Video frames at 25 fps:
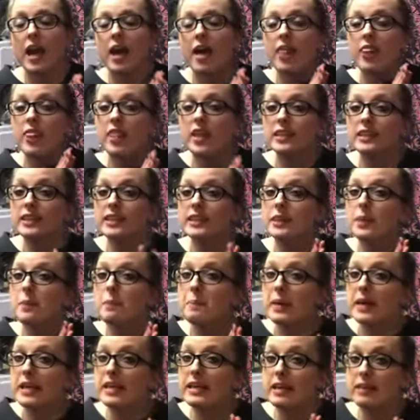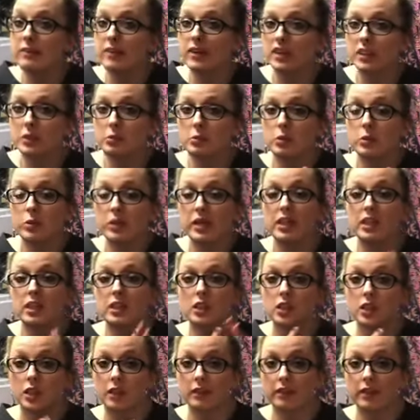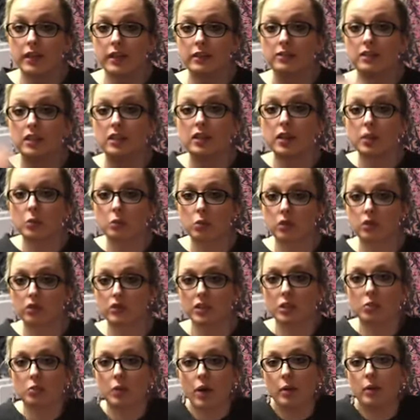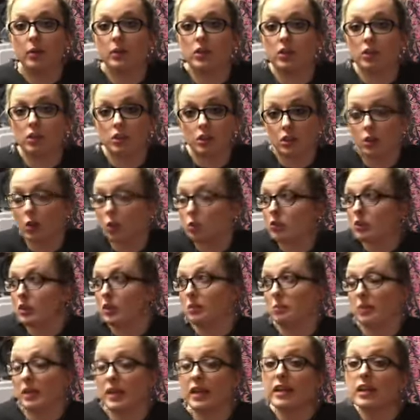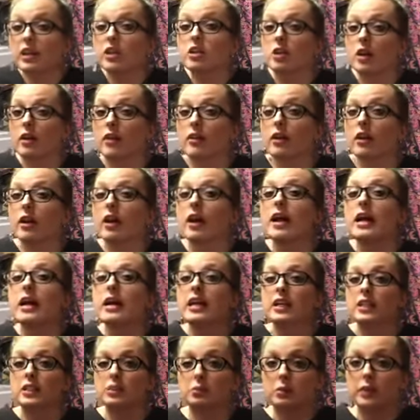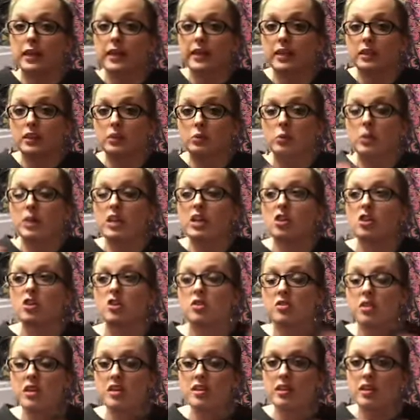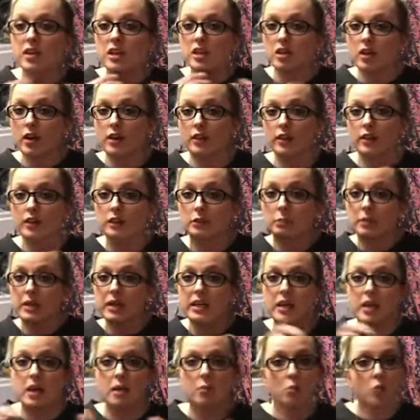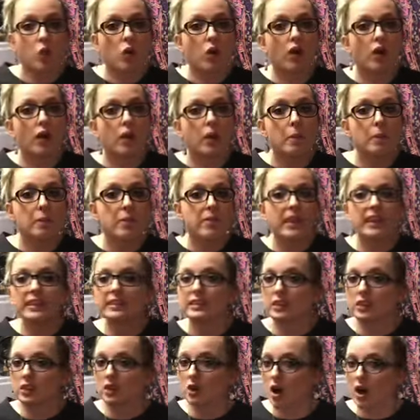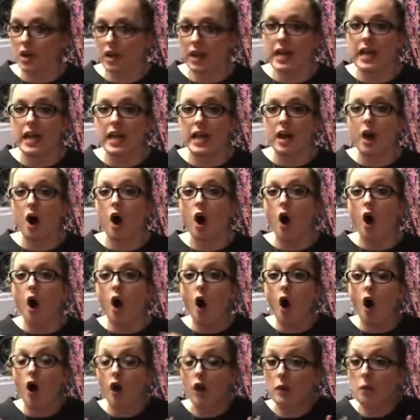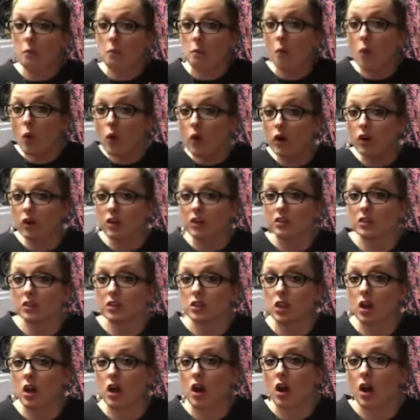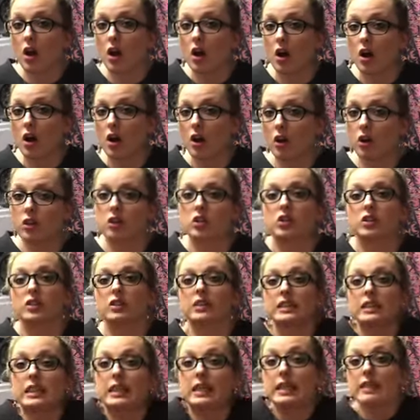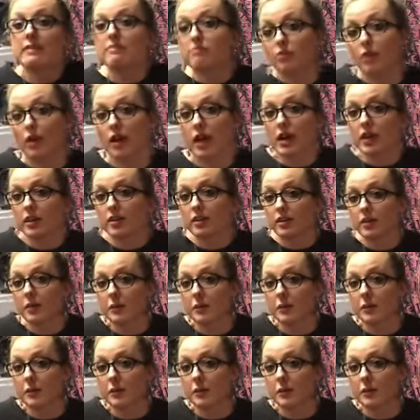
And this is the main difference between conservatives and liberals, and why we just don't seem to get each other is because we each think that each other is being immoral. But that's not it. Our morals are just different.